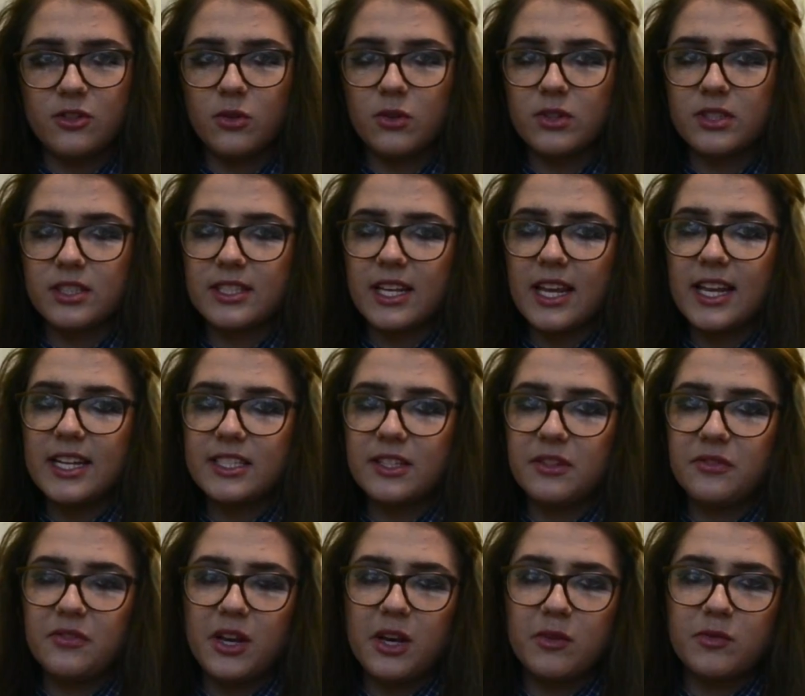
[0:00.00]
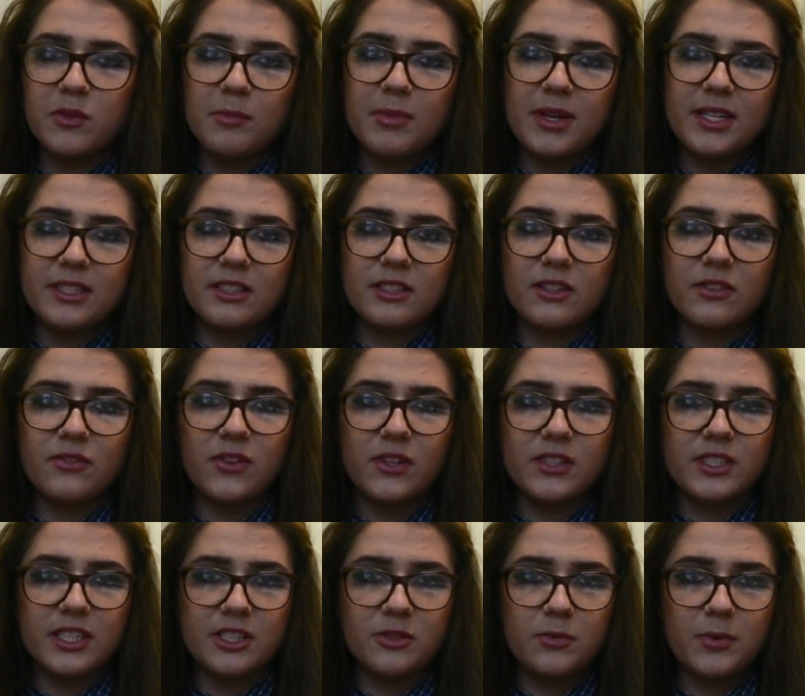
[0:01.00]
nor does it interfere with the pieces of
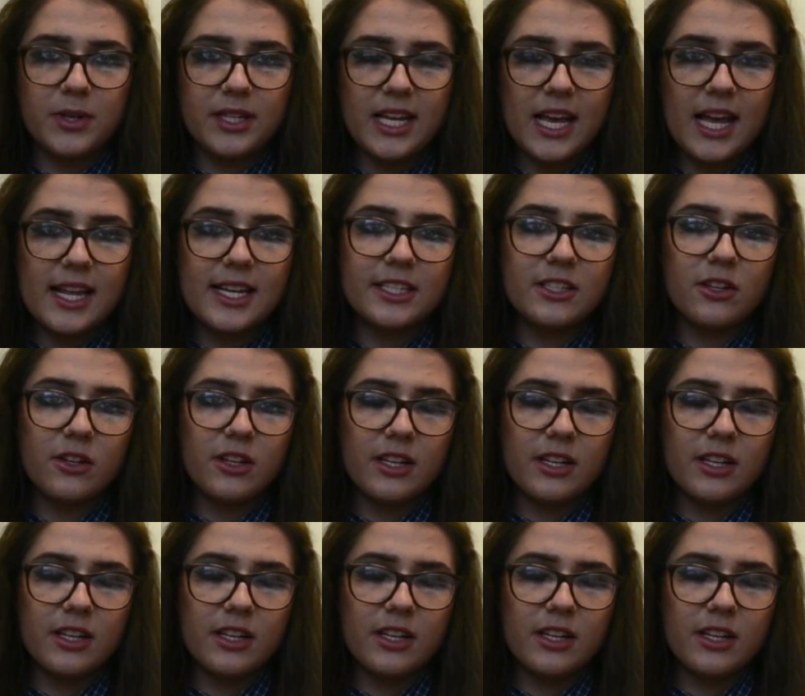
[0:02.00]
footage we had